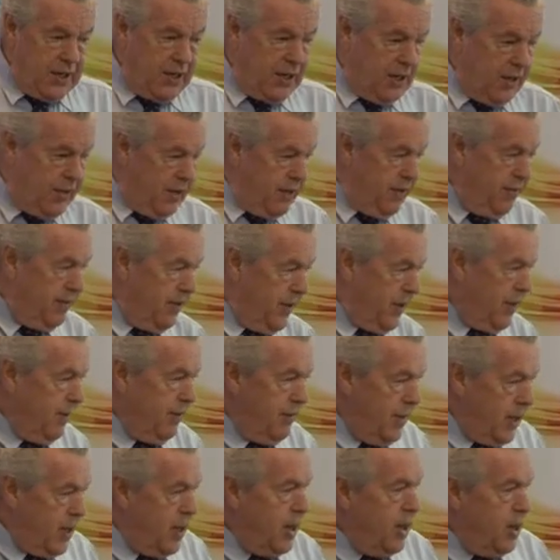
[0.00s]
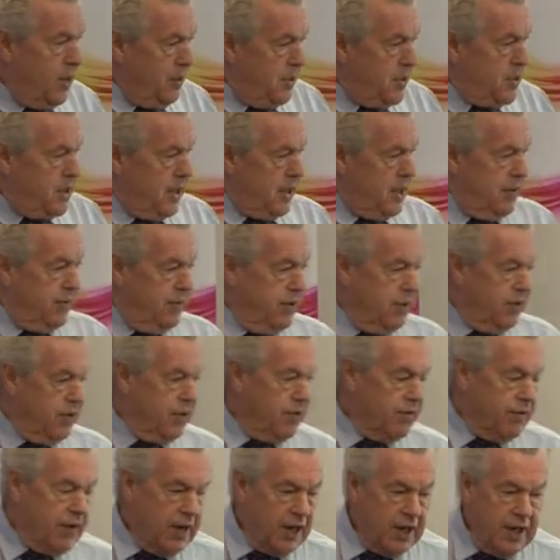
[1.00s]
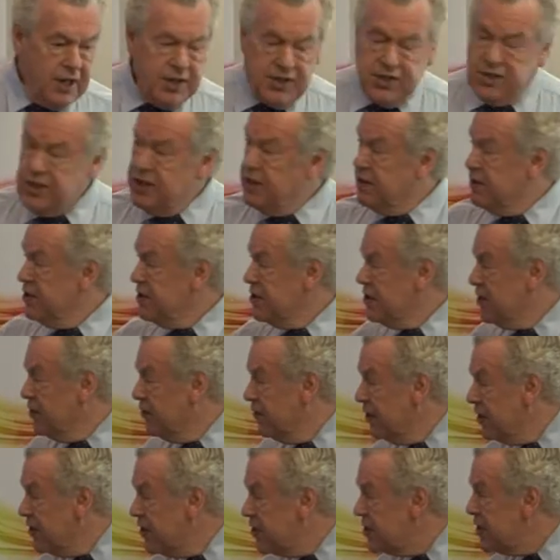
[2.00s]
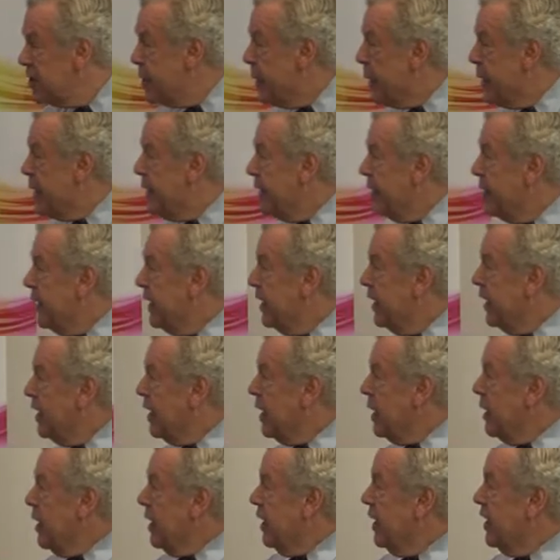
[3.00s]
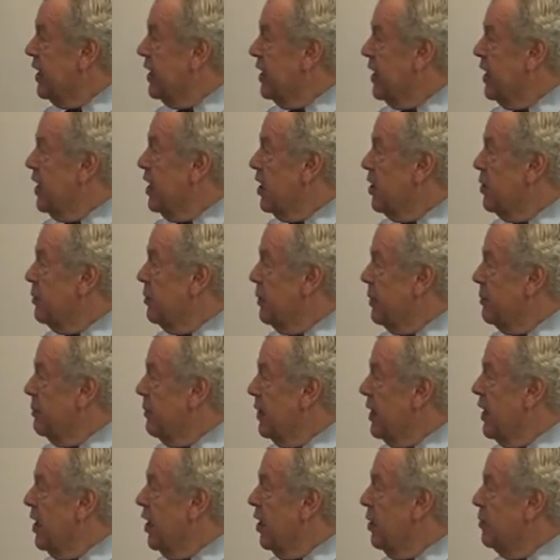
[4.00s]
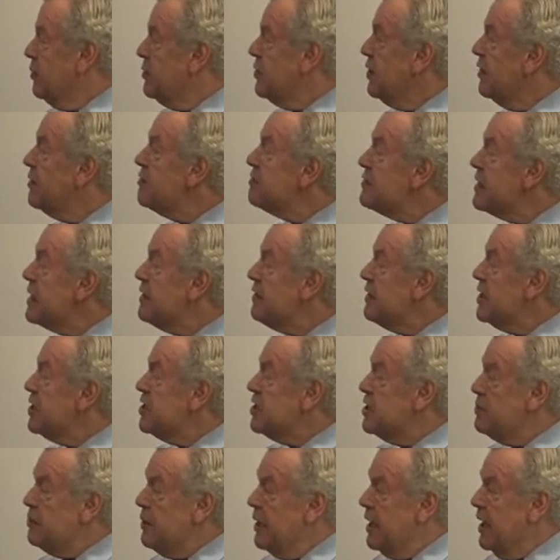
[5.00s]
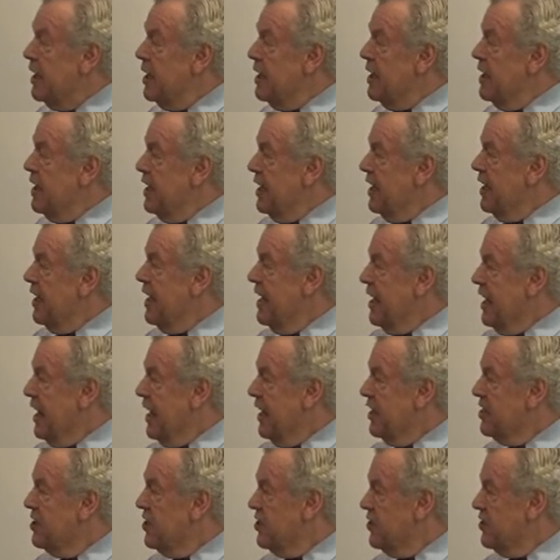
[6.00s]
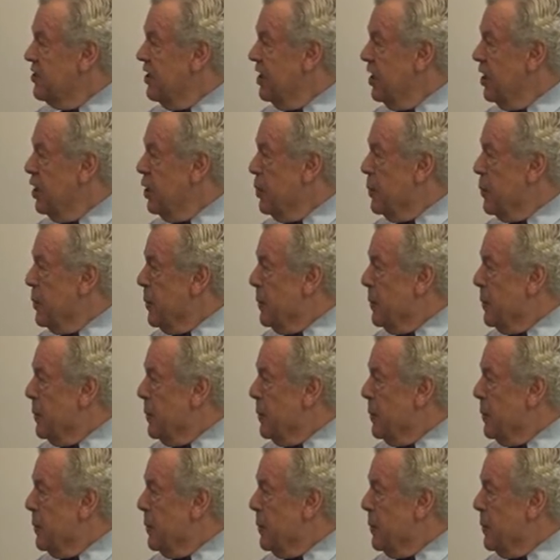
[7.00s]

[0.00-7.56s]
they feel very low, particularly if they've got a very serious illness. It can help them cope. So 5-HTP can act as a